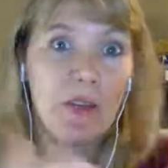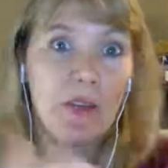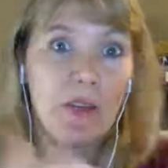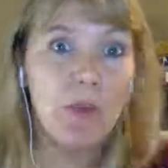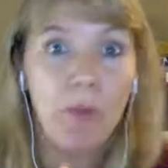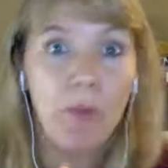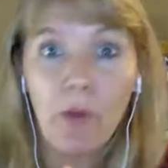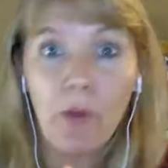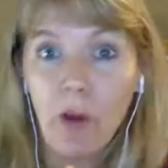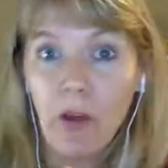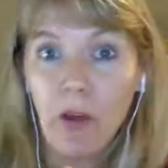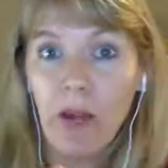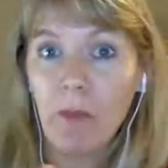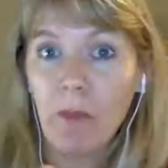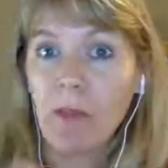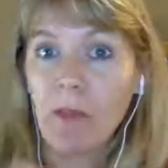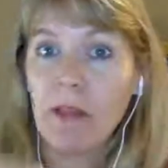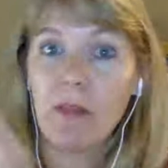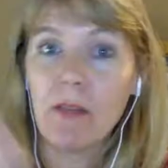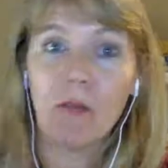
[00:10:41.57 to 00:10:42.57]
new
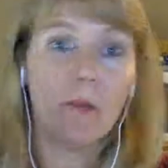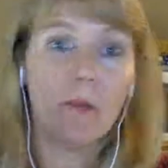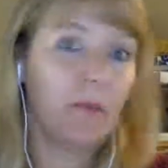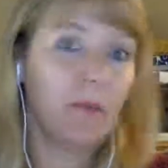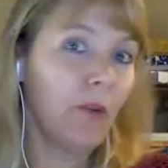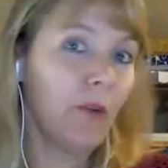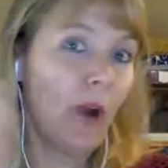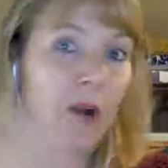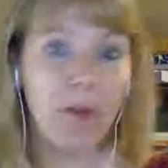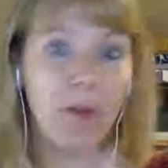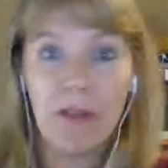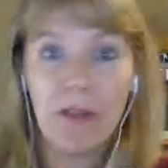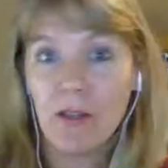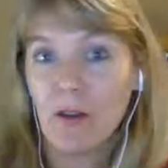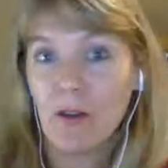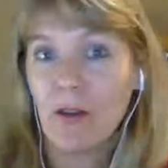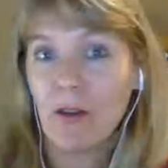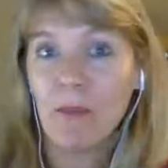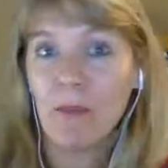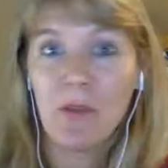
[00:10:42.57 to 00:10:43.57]
program and your pro- and
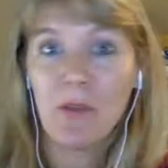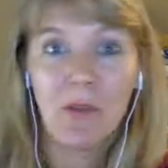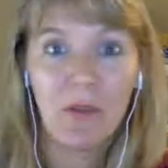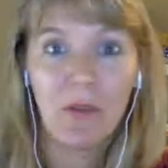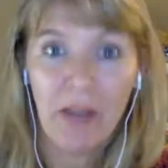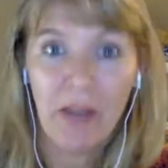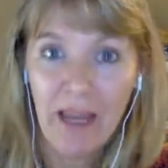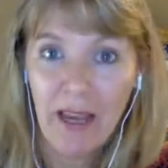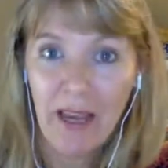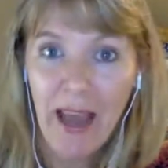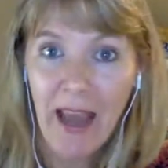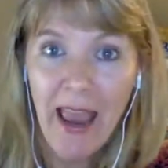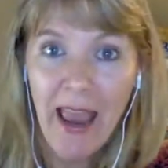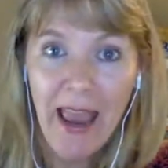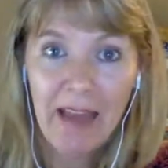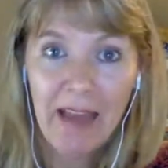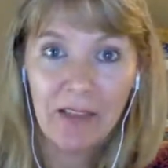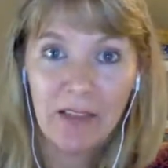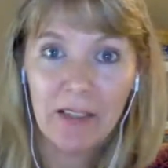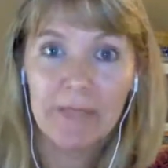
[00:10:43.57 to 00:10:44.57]
your computer can't
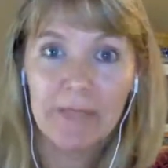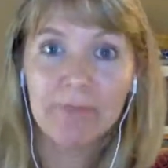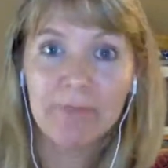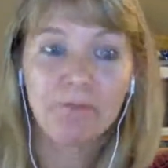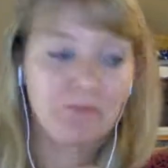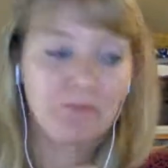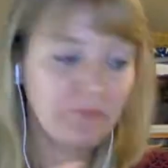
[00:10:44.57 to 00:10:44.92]
handle it